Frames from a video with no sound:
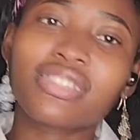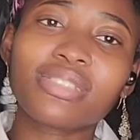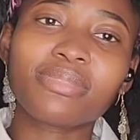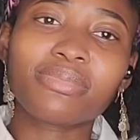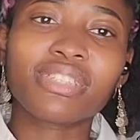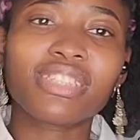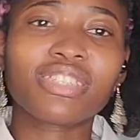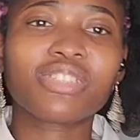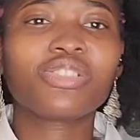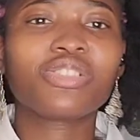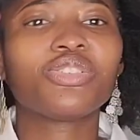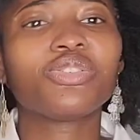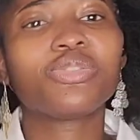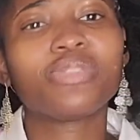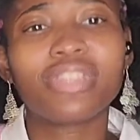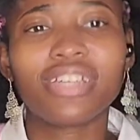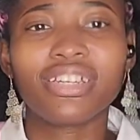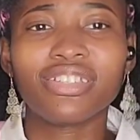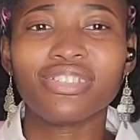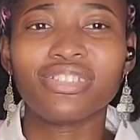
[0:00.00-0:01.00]
some things to you
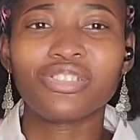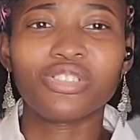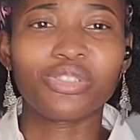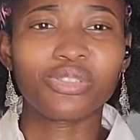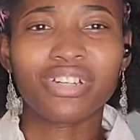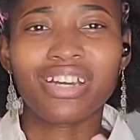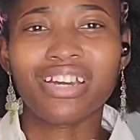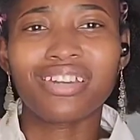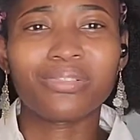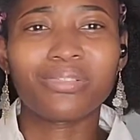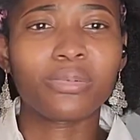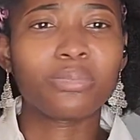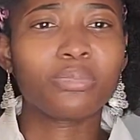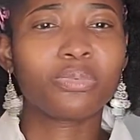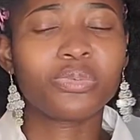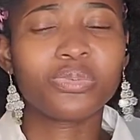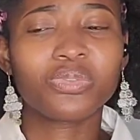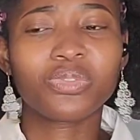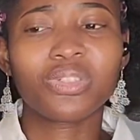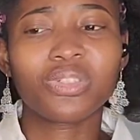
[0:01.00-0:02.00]
that you don't kind of
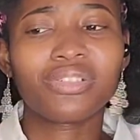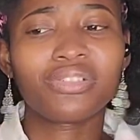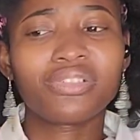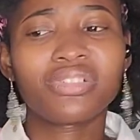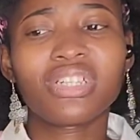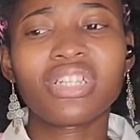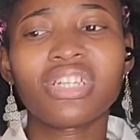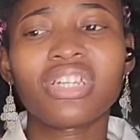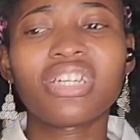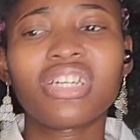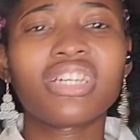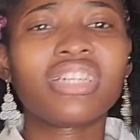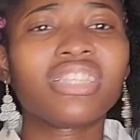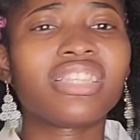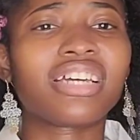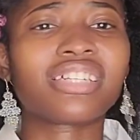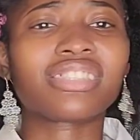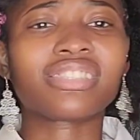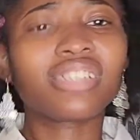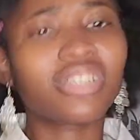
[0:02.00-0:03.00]
approve of,
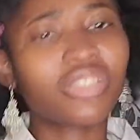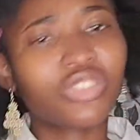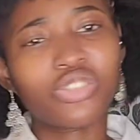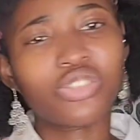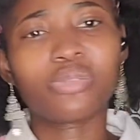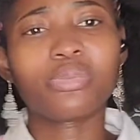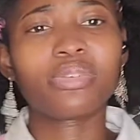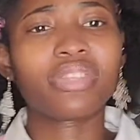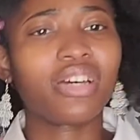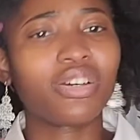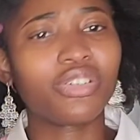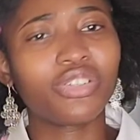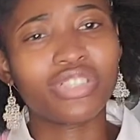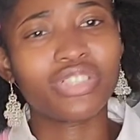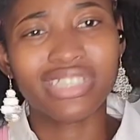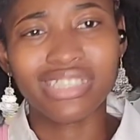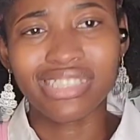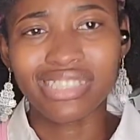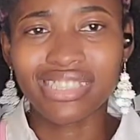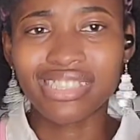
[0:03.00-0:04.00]
like touch you without your
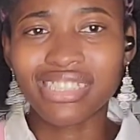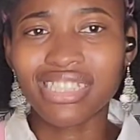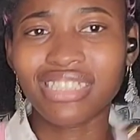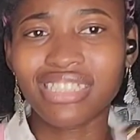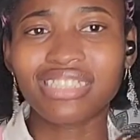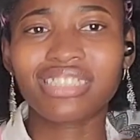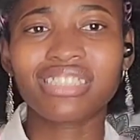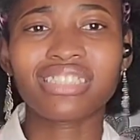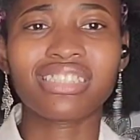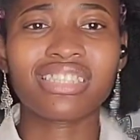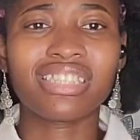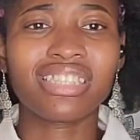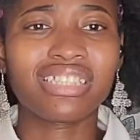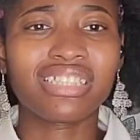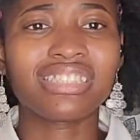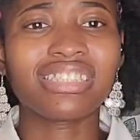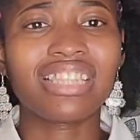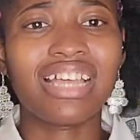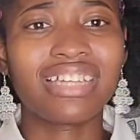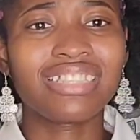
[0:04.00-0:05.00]
consent and things
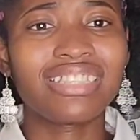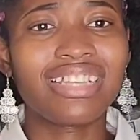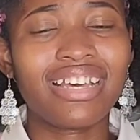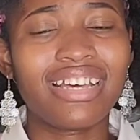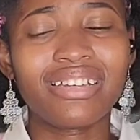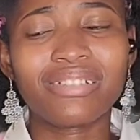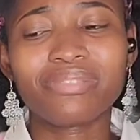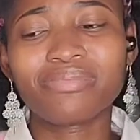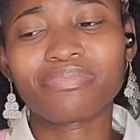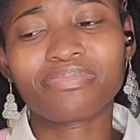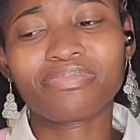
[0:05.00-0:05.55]
like that.